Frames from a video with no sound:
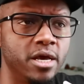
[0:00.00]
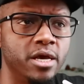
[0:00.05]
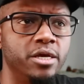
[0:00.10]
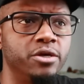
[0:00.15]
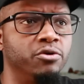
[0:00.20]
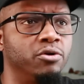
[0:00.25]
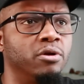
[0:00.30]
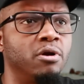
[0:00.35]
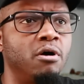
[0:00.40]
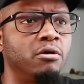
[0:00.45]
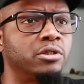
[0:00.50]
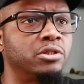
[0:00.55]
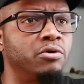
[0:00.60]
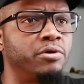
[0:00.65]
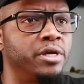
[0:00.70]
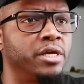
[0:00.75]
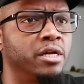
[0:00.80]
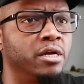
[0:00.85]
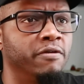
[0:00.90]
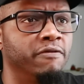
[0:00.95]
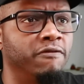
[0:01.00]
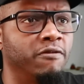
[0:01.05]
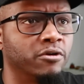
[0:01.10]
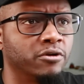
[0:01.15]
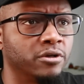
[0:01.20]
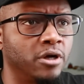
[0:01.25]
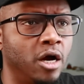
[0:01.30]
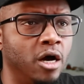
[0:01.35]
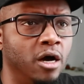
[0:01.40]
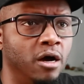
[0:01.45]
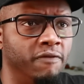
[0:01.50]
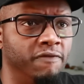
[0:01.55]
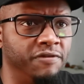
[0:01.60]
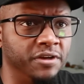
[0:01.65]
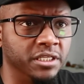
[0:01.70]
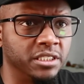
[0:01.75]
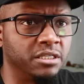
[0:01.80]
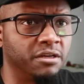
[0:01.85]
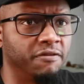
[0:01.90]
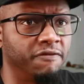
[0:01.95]
You can also get a
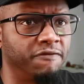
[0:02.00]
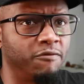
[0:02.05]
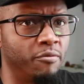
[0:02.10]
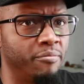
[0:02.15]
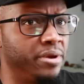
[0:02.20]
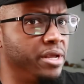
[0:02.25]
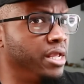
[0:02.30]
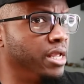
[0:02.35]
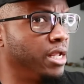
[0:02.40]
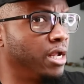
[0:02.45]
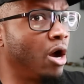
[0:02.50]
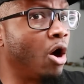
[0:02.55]
visa for being